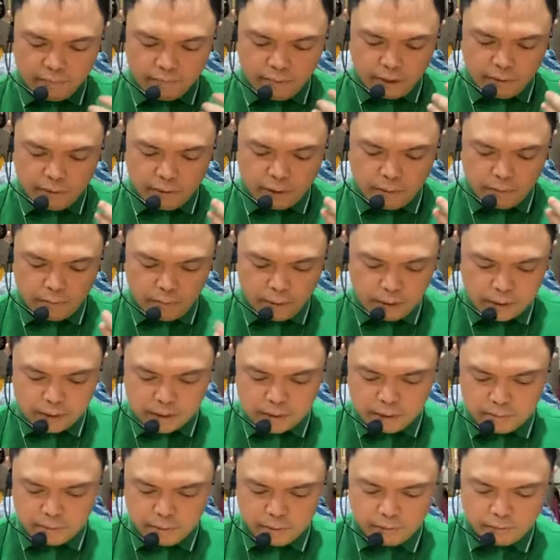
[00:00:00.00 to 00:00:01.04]
the very
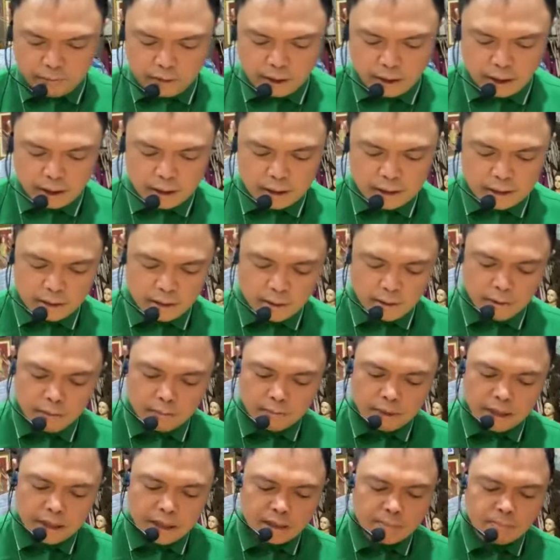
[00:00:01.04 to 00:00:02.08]
wisdom of God
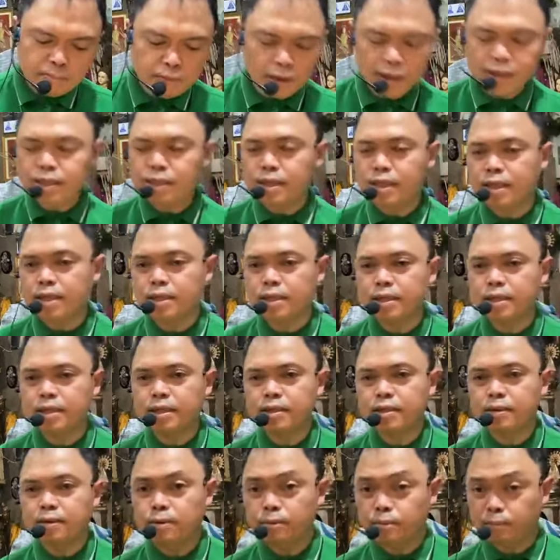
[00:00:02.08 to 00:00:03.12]
already
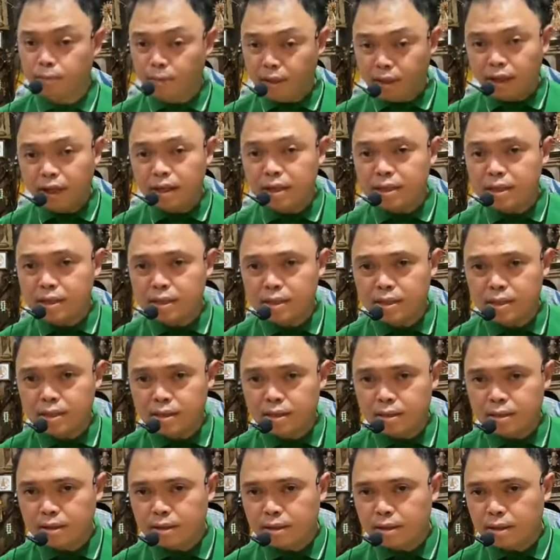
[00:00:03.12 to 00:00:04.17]
present with
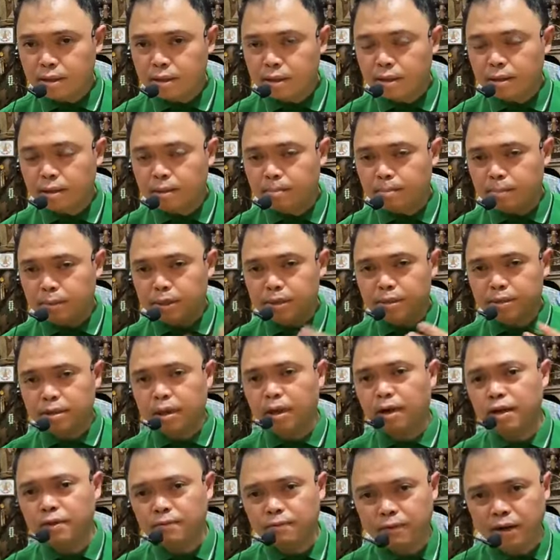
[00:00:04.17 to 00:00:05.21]
us,
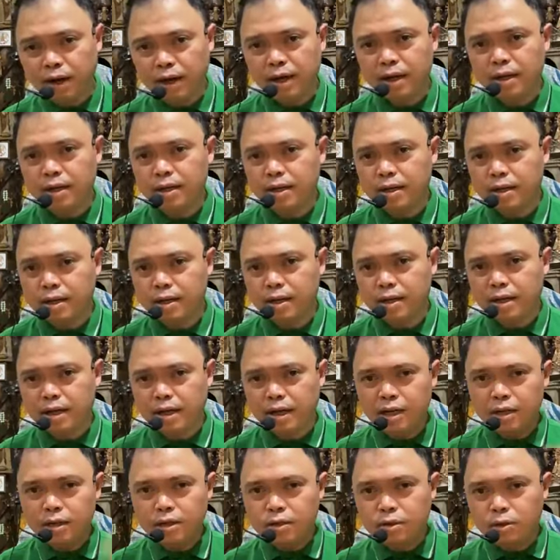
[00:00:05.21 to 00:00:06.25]
personified
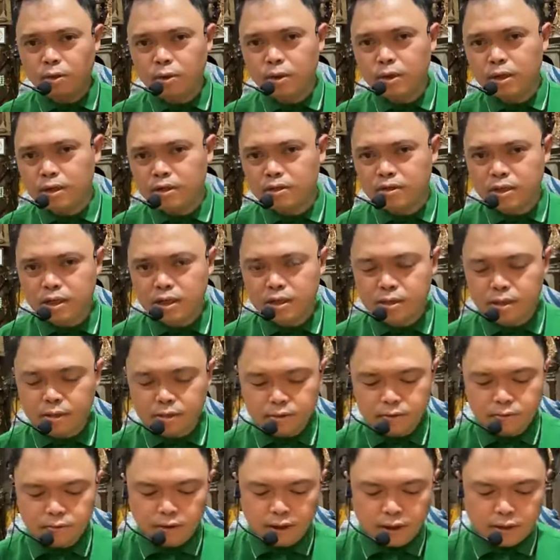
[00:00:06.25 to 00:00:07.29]
in our Lord
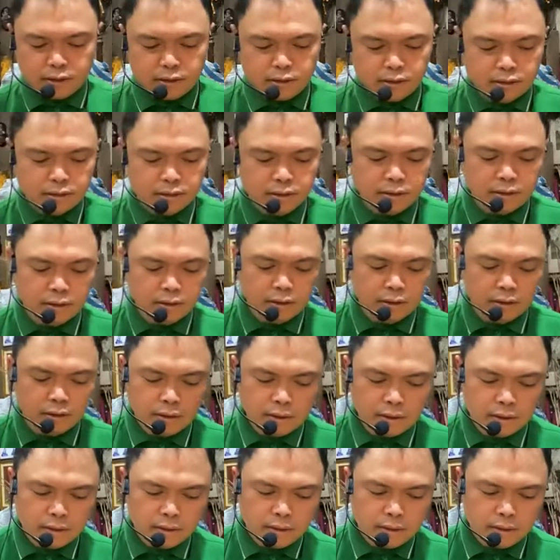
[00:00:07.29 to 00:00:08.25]
Jesus Christ.